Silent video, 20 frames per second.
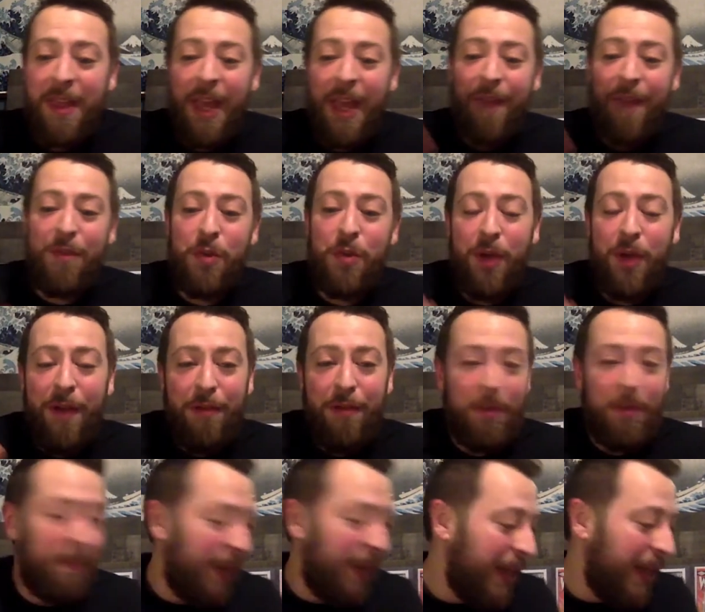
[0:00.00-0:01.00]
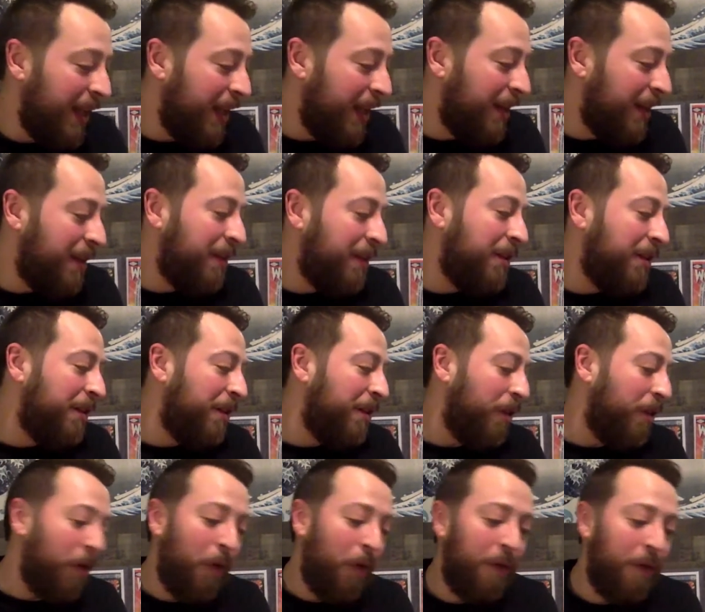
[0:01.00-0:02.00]
have you ever paid
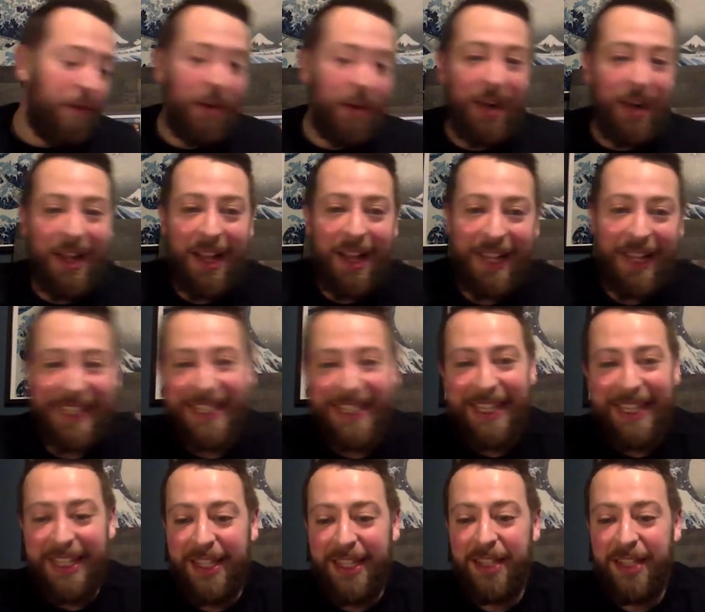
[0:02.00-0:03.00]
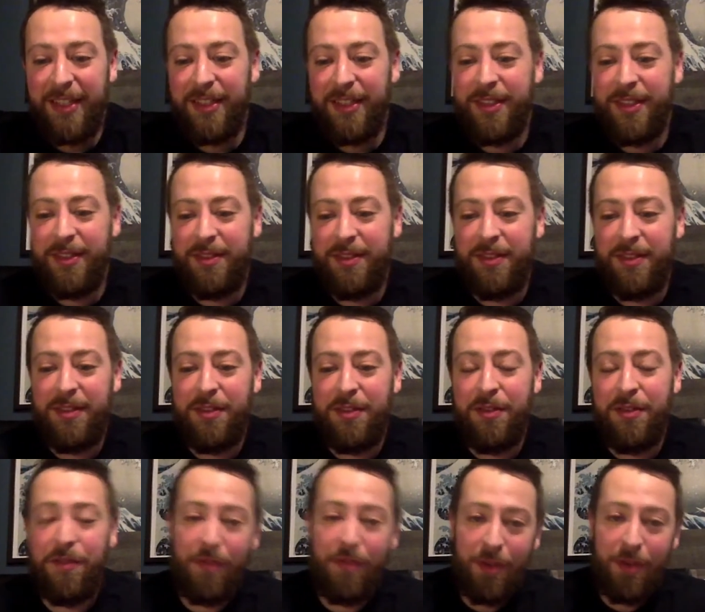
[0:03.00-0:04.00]
over $100
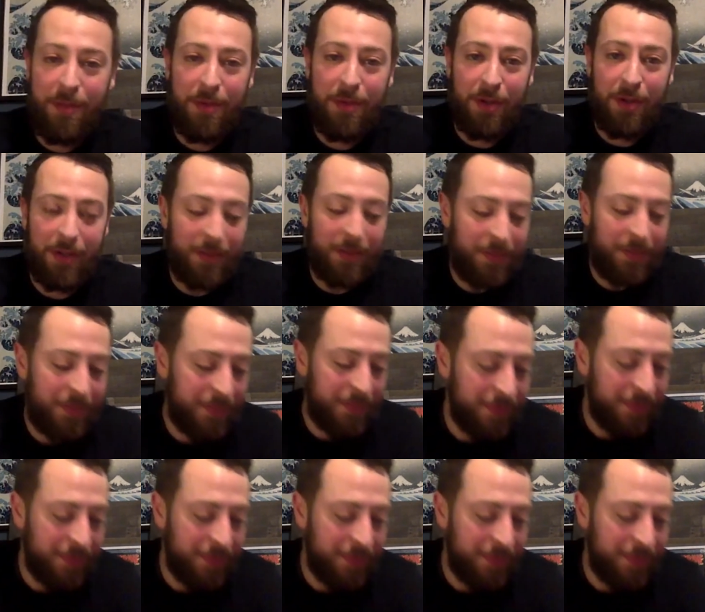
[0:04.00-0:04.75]
for a book?